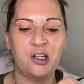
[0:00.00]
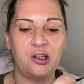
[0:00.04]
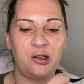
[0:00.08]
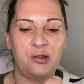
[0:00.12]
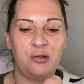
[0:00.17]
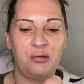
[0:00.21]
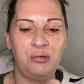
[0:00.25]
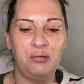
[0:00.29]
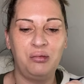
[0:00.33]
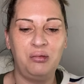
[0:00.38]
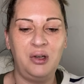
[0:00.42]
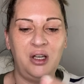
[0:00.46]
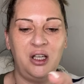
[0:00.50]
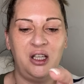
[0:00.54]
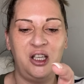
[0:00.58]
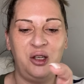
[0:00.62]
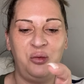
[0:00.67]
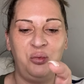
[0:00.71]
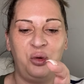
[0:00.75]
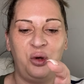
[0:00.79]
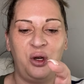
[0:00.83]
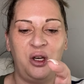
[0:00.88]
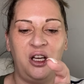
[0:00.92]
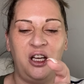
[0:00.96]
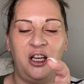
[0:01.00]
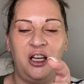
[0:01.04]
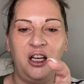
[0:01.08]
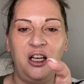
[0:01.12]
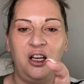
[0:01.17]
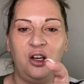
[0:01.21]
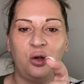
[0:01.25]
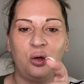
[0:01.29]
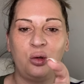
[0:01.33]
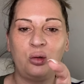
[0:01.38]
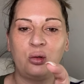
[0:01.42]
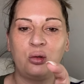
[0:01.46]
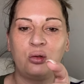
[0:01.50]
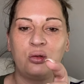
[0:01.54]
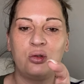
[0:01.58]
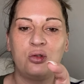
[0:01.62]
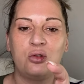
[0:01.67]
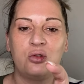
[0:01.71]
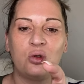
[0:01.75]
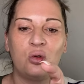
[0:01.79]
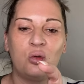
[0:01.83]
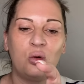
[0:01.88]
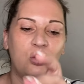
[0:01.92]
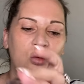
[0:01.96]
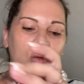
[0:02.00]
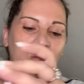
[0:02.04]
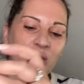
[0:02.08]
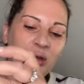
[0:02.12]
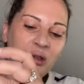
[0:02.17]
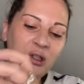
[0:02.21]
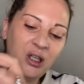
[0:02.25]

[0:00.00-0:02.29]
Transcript: really pretty, called Dawn.